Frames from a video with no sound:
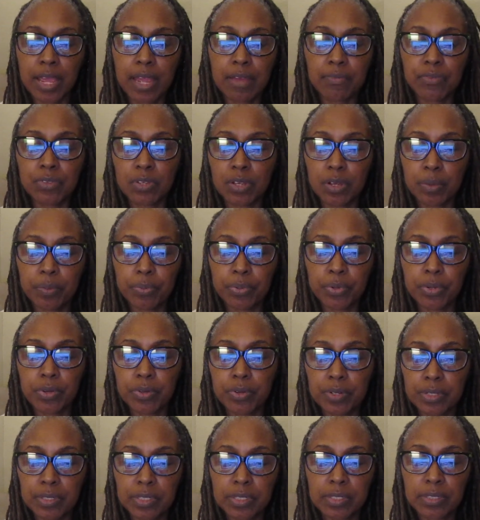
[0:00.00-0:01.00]
after a
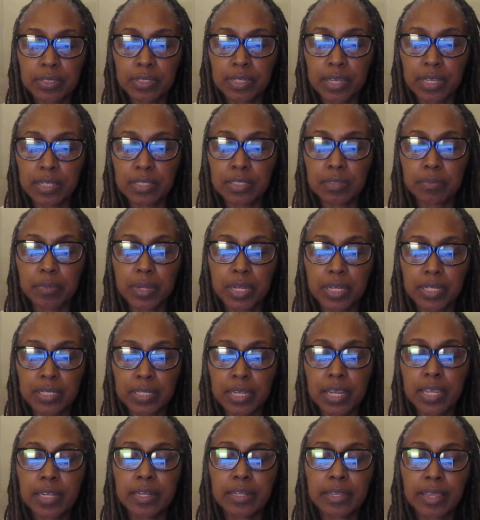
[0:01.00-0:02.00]
period of success,
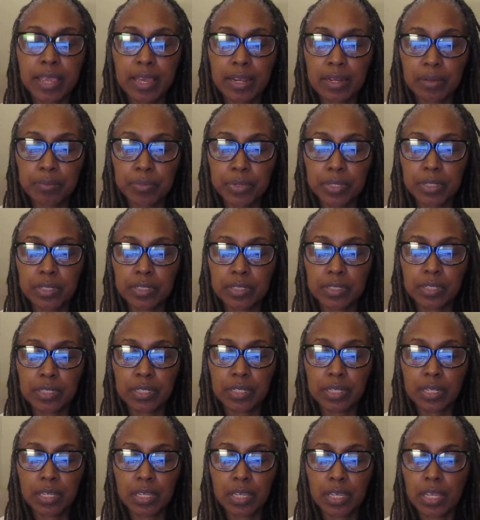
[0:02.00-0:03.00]
maintain
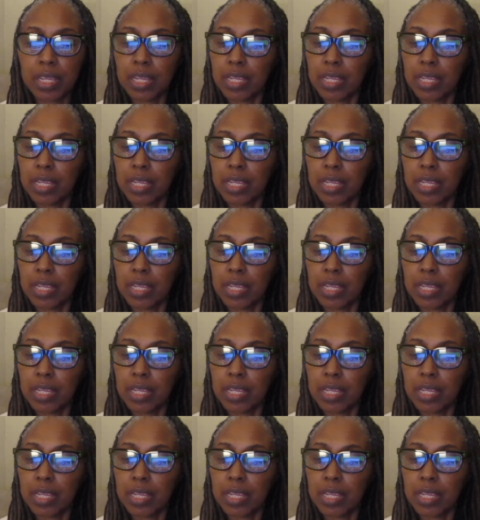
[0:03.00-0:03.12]
accountability.